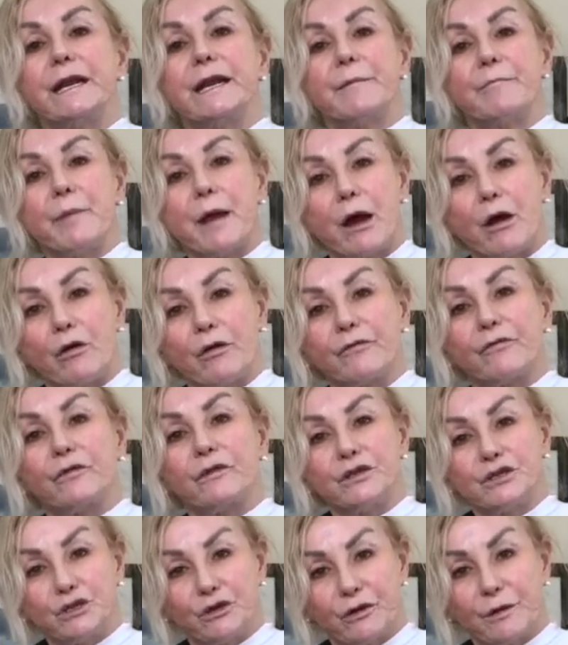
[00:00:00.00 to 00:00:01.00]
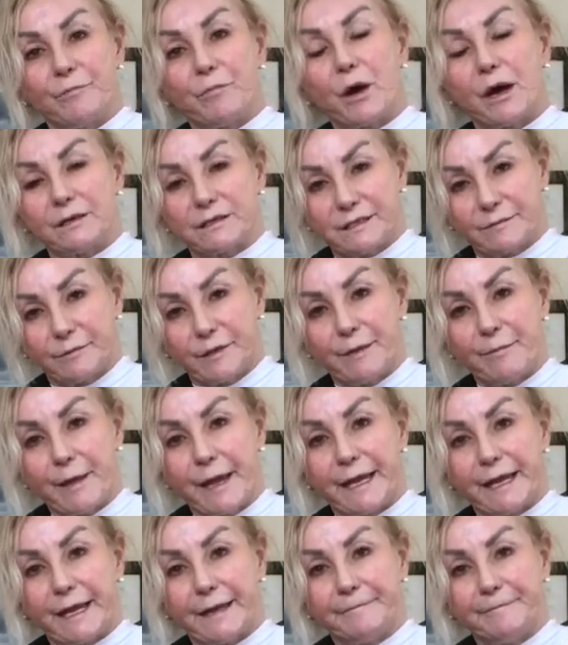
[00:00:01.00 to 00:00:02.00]
and powerful as you can possibly
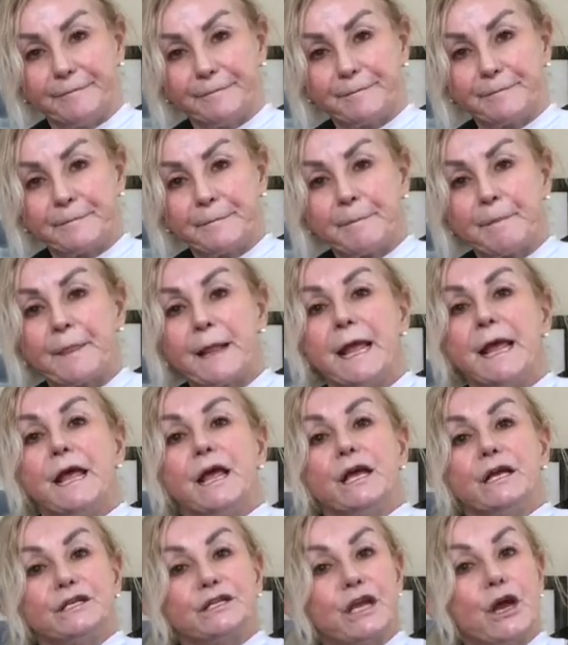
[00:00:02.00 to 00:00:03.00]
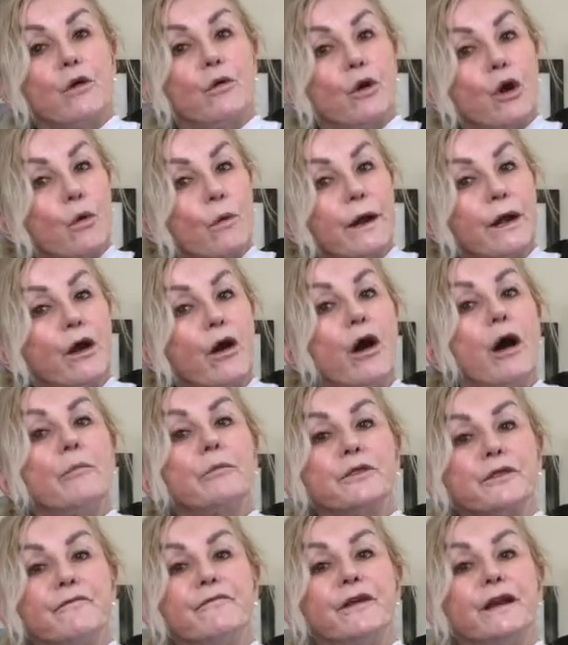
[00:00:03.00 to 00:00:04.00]
make it. So going on
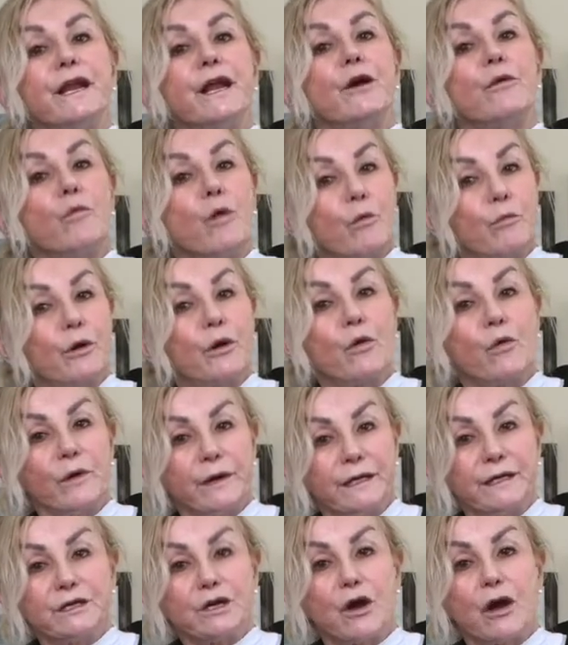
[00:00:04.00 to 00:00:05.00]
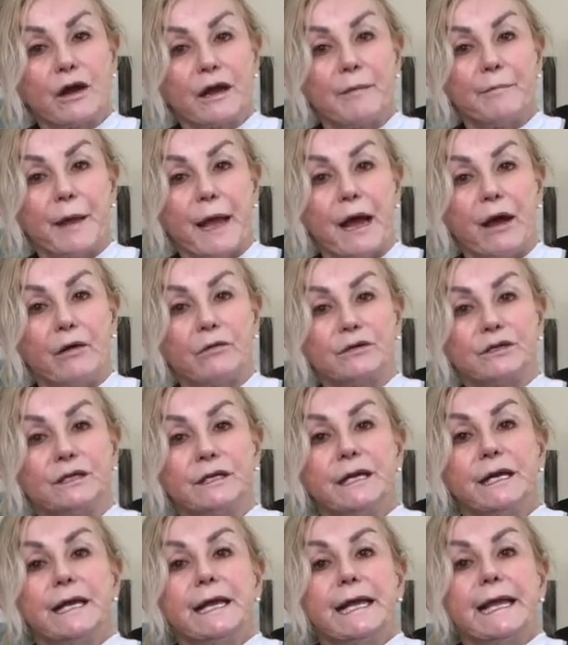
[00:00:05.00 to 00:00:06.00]
with the video, what we're going to talk about
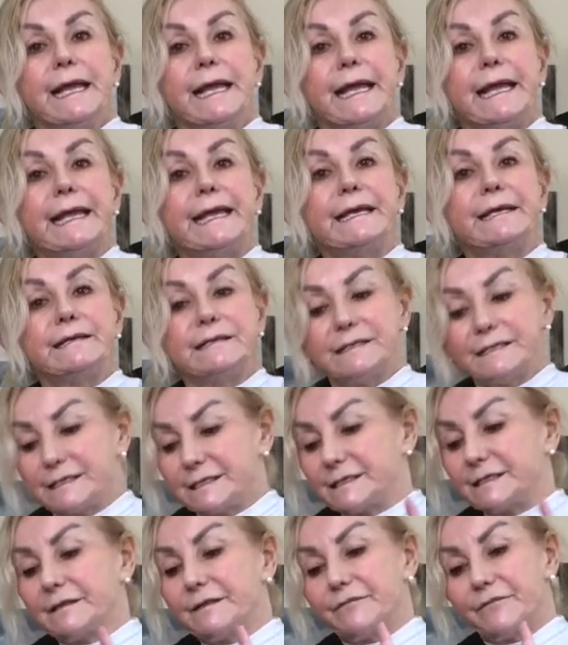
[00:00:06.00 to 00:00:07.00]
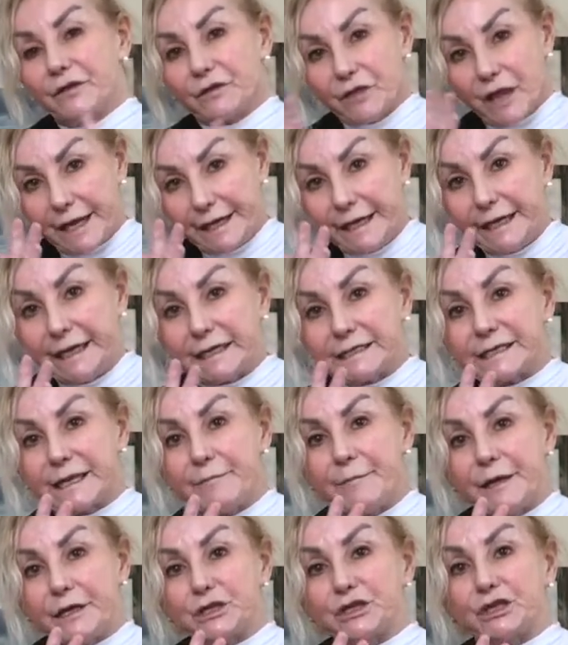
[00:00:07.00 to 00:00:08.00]
is the lighting, as I
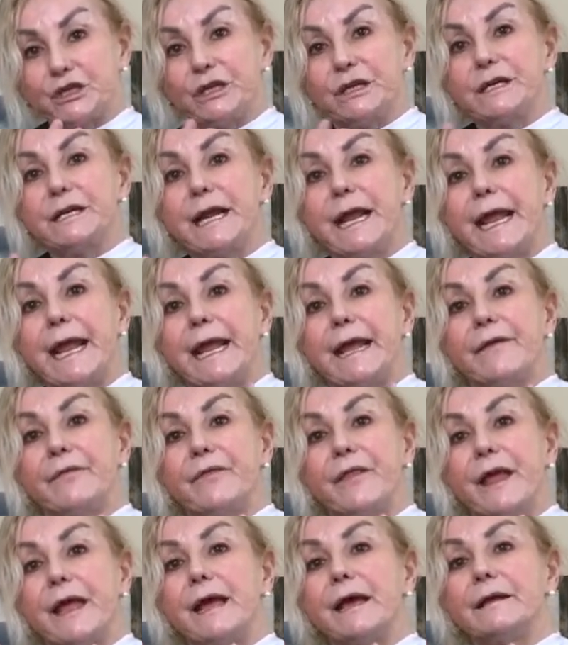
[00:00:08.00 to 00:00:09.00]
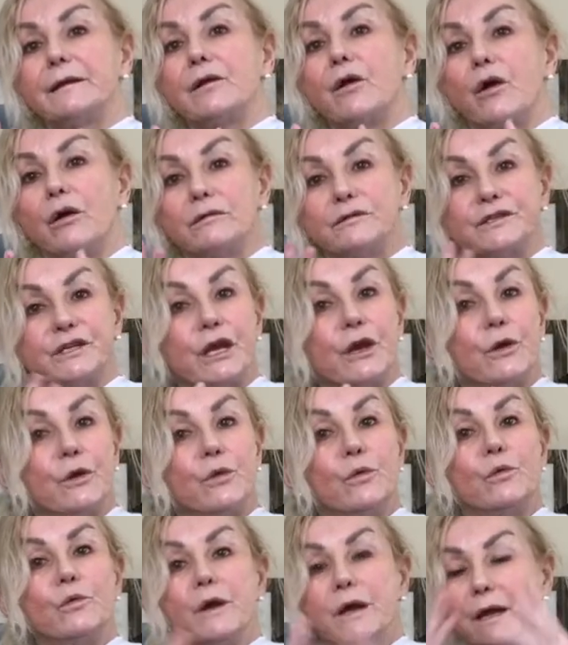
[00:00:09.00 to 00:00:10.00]
mentioned, and then
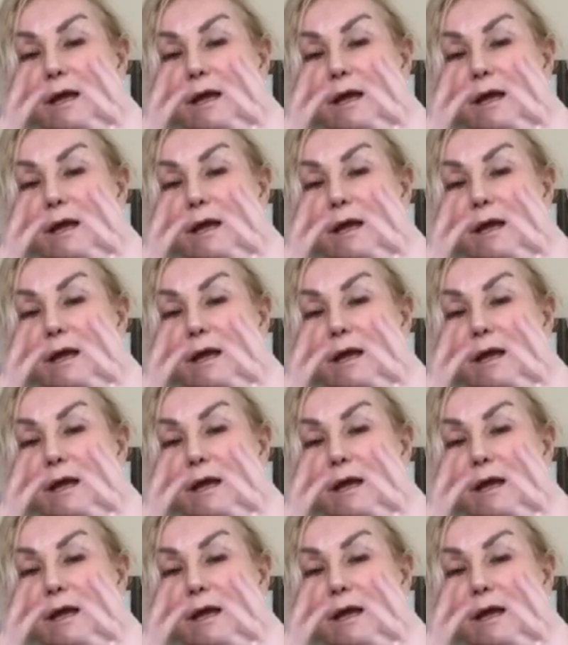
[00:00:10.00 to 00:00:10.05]
also